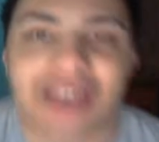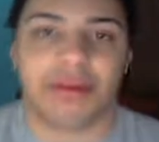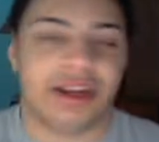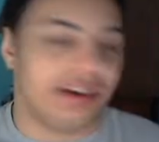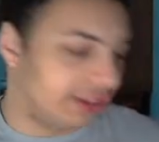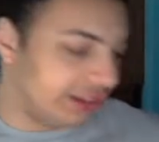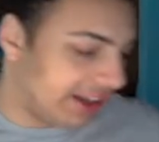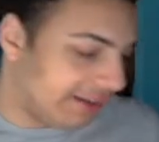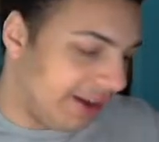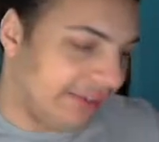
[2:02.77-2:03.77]
without looking
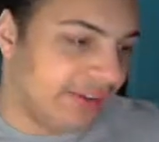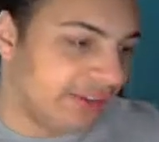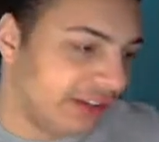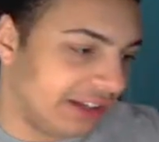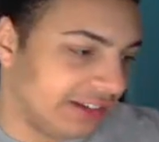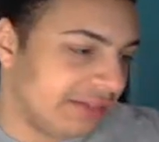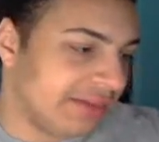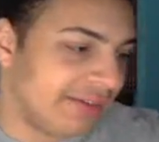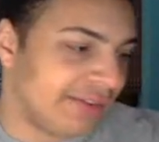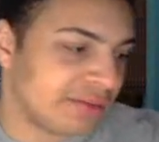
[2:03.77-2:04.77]
at my phone. So I don't need
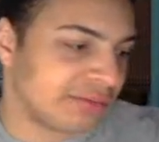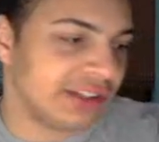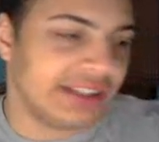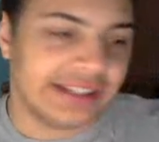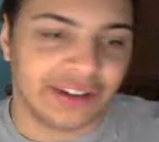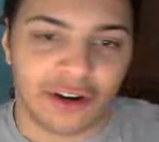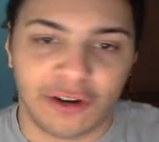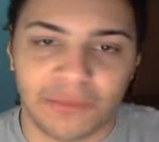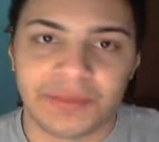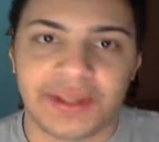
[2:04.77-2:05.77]
my phone really at all.